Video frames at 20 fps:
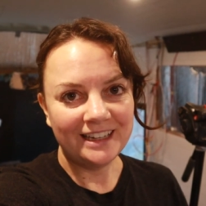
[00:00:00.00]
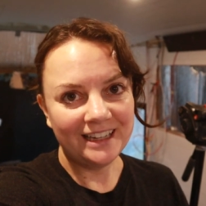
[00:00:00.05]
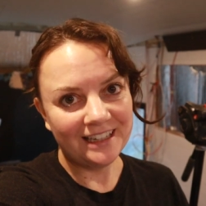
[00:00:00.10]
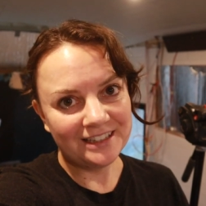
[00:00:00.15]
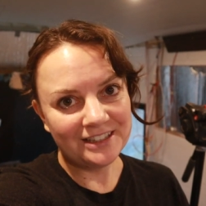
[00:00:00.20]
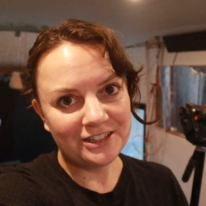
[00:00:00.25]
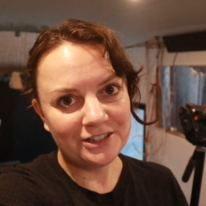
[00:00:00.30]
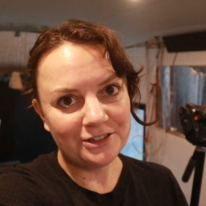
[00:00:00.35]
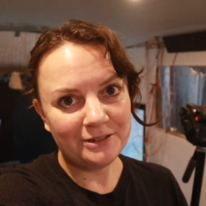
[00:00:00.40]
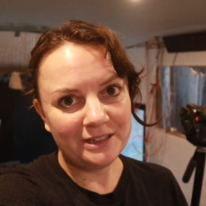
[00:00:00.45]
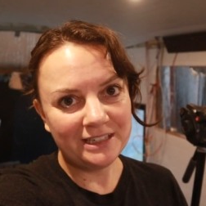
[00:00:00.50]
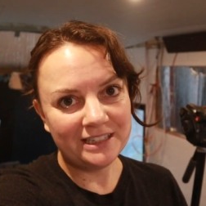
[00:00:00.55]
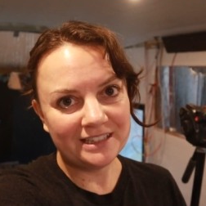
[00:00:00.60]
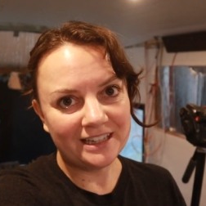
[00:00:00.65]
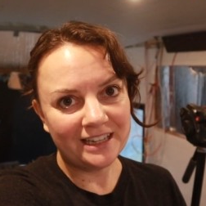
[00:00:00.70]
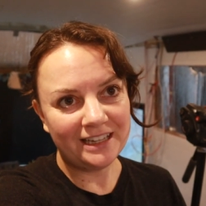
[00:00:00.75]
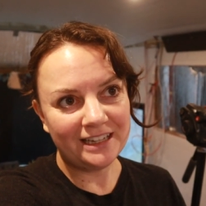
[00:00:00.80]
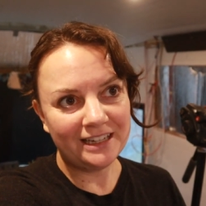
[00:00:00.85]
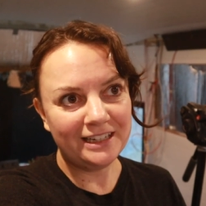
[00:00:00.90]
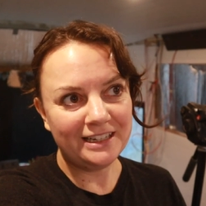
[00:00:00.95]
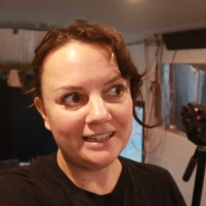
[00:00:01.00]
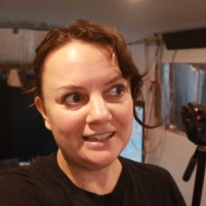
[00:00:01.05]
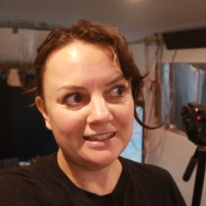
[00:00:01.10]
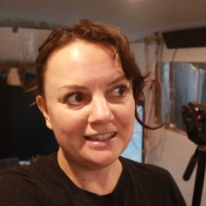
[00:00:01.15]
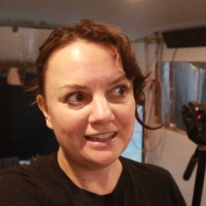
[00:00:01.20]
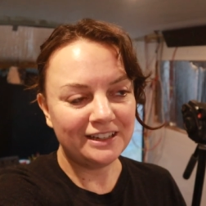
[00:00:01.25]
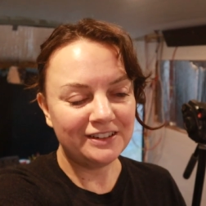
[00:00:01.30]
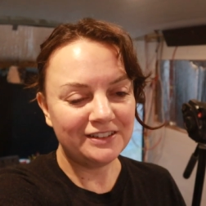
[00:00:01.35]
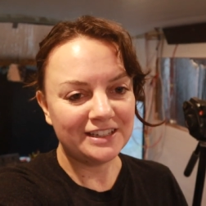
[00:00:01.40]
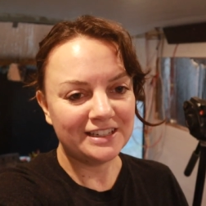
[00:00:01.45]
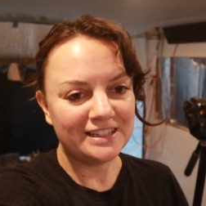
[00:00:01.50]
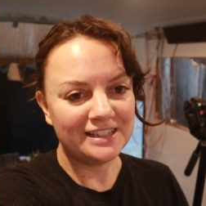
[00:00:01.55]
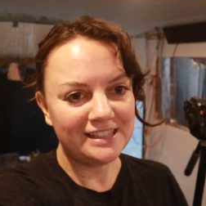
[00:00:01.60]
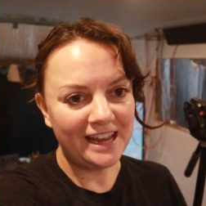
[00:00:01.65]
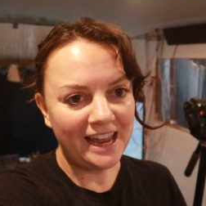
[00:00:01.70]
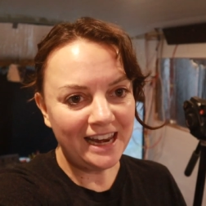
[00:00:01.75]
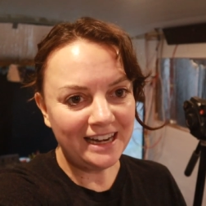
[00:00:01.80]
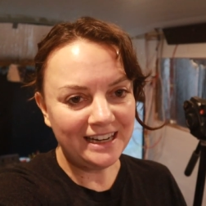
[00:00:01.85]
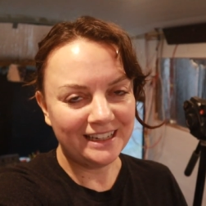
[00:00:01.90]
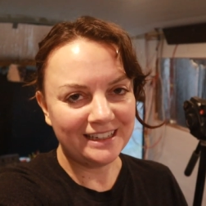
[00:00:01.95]
And so we decided instead of just
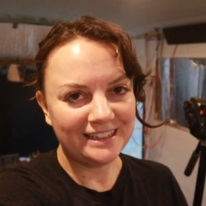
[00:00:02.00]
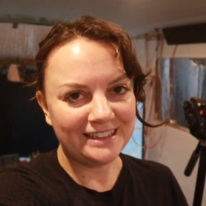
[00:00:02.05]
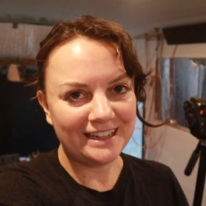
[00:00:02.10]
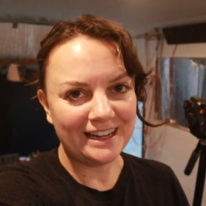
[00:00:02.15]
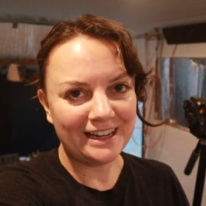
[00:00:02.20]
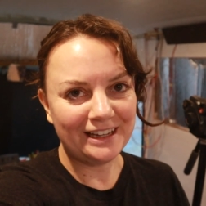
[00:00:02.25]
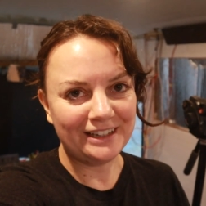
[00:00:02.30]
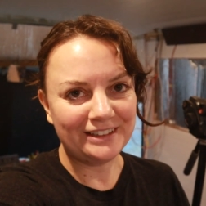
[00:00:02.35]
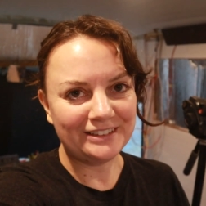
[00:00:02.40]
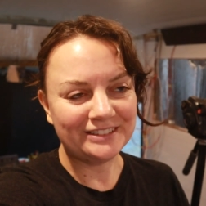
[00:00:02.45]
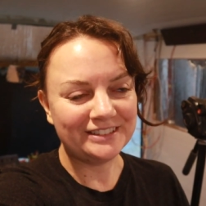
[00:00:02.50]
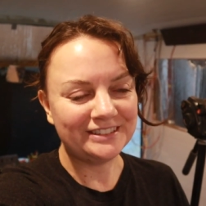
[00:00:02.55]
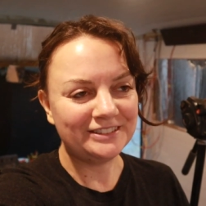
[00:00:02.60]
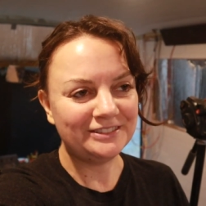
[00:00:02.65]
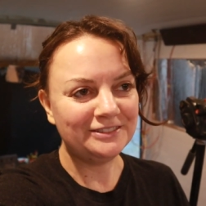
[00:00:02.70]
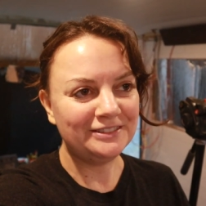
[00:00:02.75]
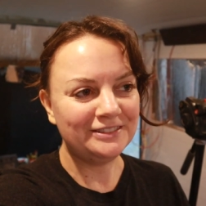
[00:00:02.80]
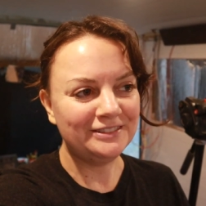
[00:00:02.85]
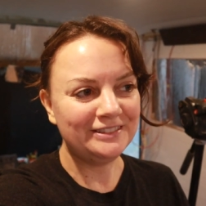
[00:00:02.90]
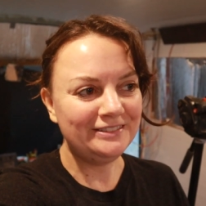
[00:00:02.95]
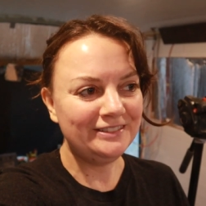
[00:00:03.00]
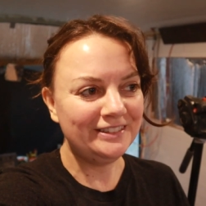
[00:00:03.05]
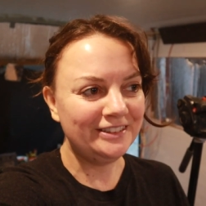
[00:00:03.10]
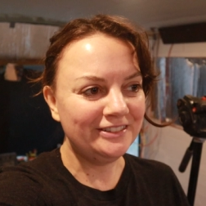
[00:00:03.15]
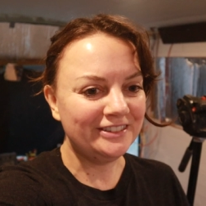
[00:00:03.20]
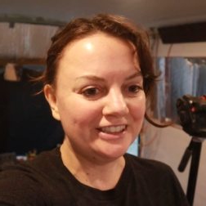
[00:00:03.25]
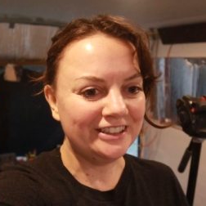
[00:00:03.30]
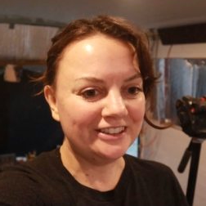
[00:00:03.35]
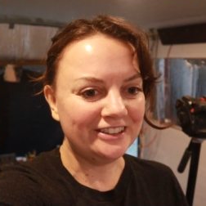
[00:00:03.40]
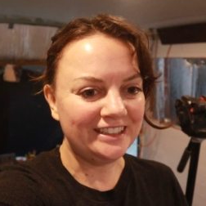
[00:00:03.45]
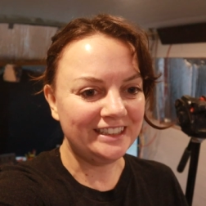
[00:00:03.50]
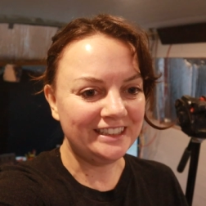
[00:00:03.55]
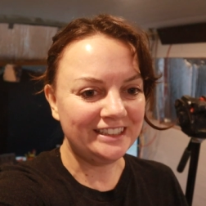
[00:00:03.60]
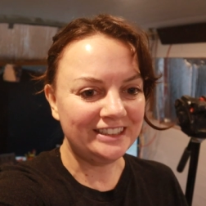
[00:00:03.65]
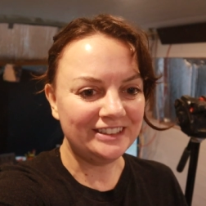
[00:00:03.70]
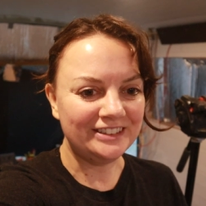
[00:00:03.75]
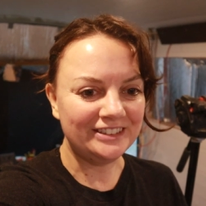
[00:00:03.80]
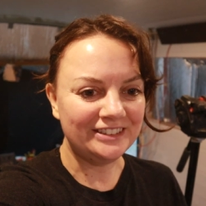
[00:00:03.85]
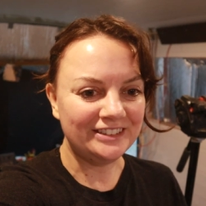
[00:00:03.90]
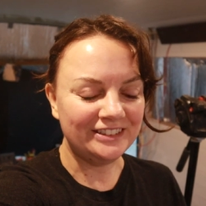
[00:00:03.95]
sanding it down, we were going
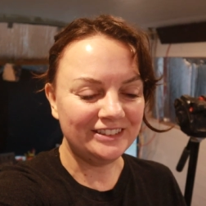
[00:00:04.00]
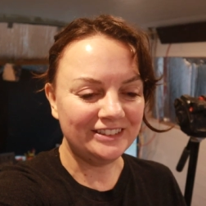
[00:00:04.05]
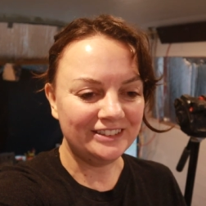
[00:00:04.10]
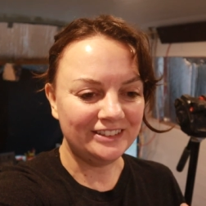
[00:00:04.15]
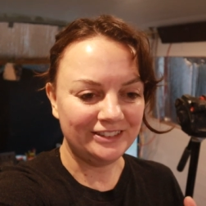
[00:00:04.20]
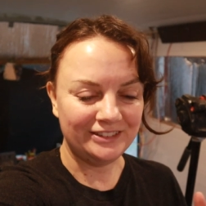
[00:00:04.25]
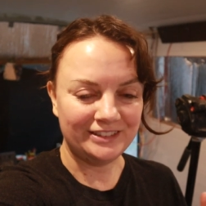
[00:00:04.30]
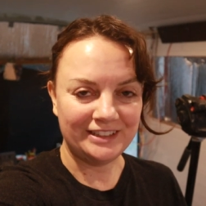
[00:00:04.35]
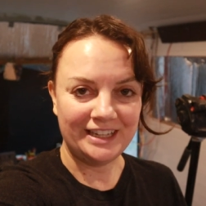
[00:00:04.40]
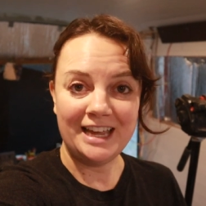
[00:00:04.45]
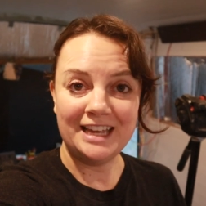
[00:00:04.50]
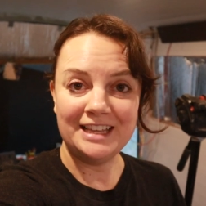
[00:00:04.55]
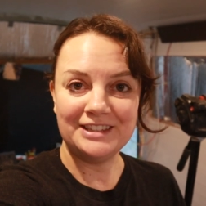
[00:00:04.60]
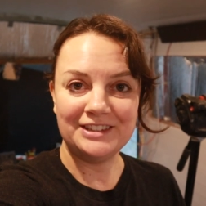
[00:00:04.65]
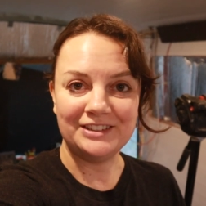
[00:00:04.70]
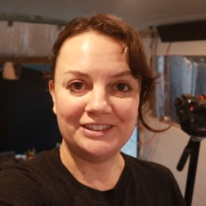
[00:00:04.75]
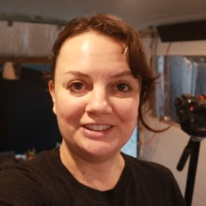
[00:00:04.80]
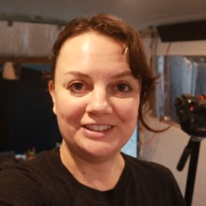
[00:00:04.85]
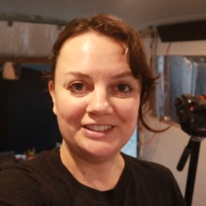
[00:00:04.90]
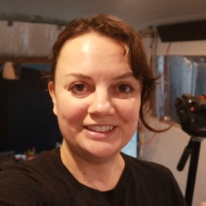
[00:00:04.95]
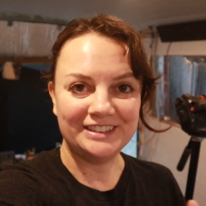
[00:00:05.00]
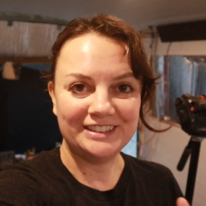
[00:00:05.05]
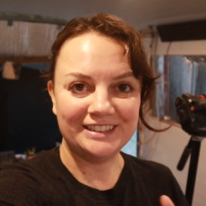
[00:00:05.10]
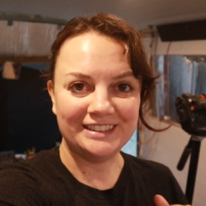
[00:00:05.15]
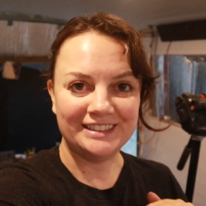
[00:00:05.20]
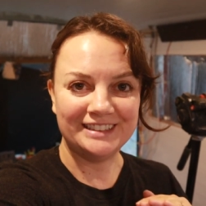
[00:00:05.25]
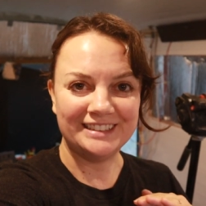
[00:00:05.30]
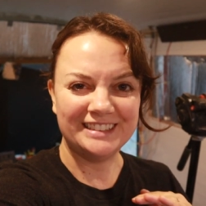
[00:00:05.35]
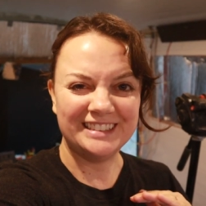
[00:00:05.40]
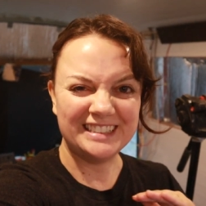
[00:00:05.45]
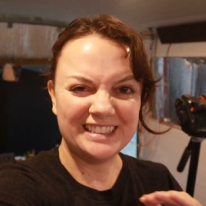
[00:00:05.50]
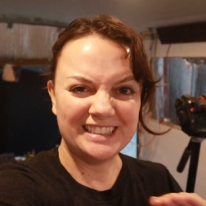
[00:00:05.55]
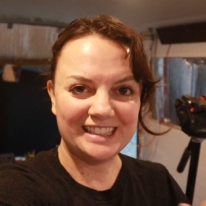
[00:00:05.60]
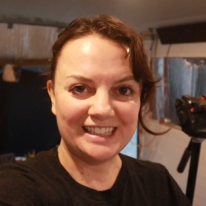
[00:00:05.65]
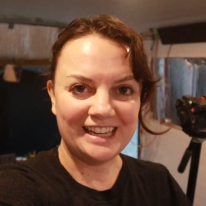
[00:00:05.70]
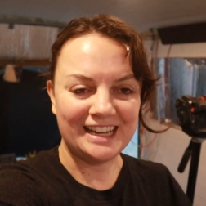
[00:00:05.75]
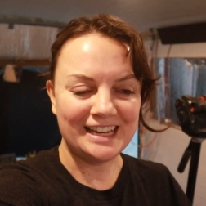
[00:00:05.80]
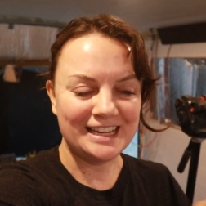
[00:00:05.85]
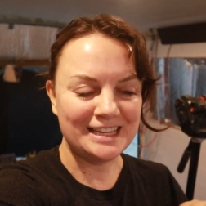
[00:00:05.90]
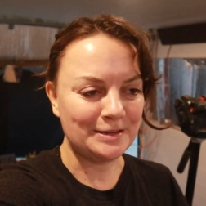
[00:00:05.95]
to use a handsaw to
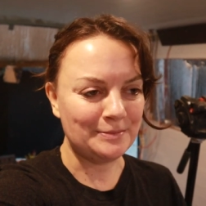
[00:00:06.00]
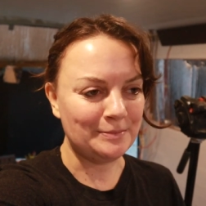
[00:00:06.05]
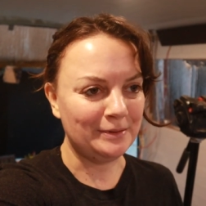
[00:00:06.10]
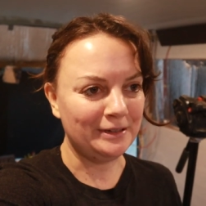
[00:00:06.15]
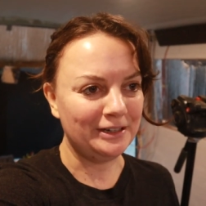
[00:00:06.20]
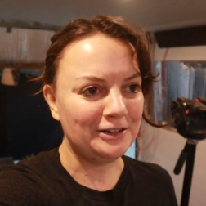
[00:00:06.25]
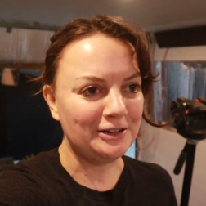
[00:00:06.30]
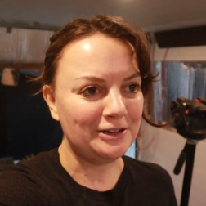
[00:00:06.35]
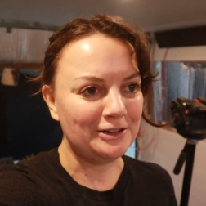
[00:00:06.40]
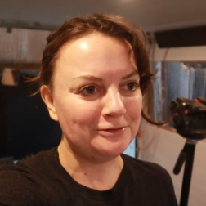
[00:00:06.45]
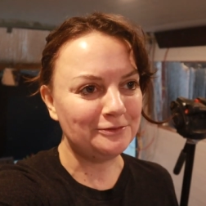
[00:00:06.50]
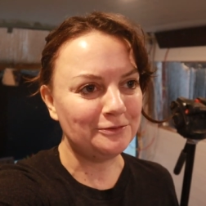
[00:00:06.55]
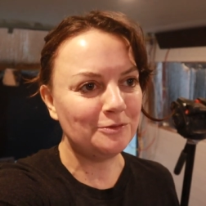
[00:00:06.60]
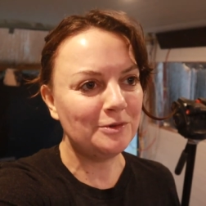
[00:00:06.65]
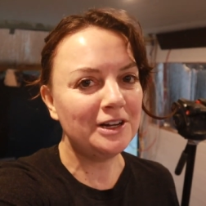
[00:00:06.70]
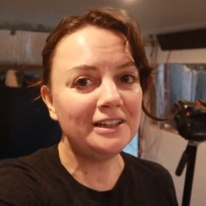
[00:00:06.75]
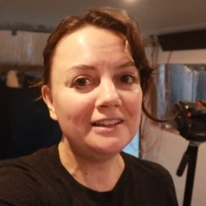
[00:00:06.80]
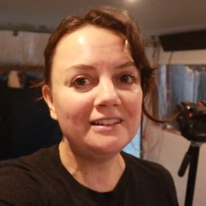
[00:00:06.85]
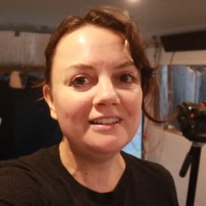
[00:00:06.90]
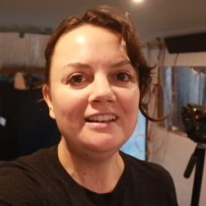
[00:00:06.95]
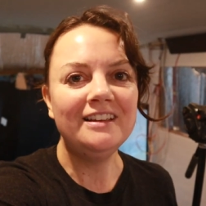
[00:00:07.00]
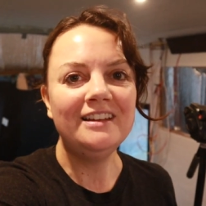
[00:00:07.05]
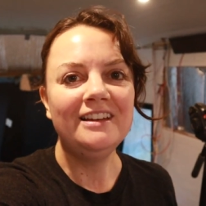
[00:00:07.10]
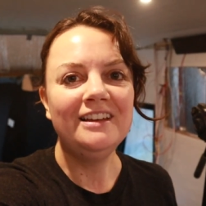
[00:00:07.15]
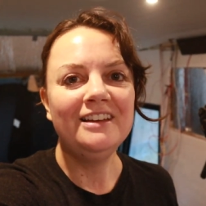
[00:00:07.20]
slice a bit off. Well,